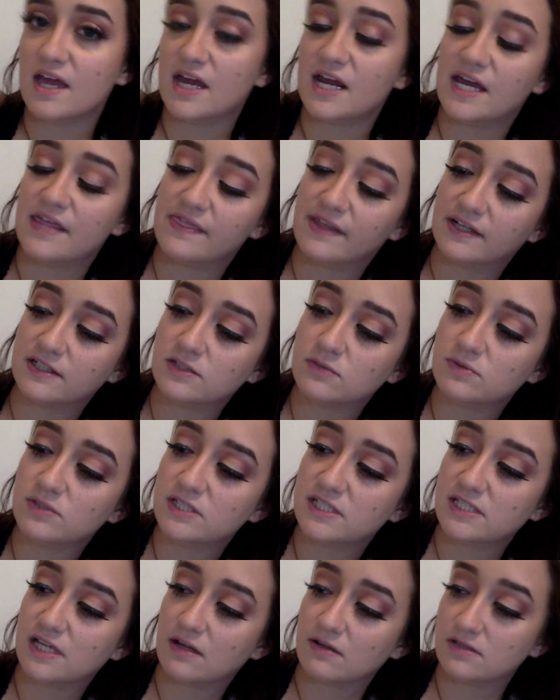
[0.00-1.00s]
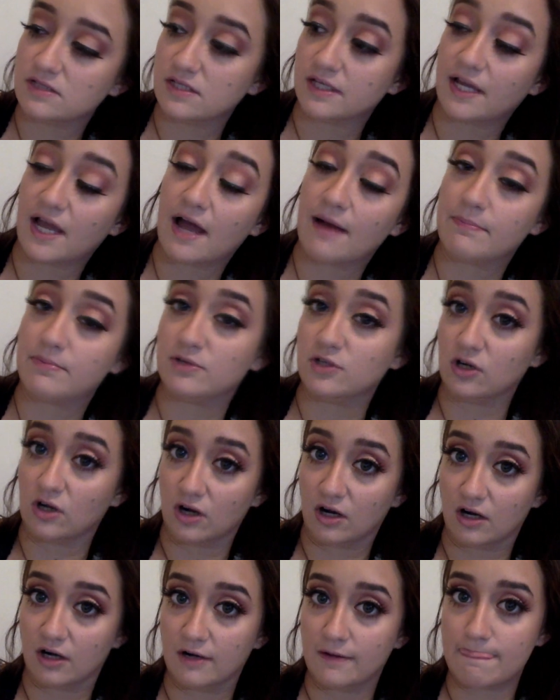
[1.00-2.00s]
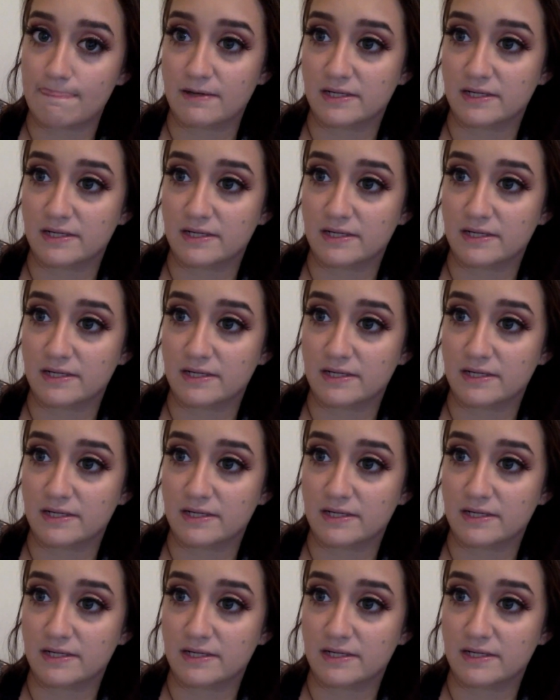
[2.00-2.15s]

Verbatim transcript: And that's what sounds like happened to her.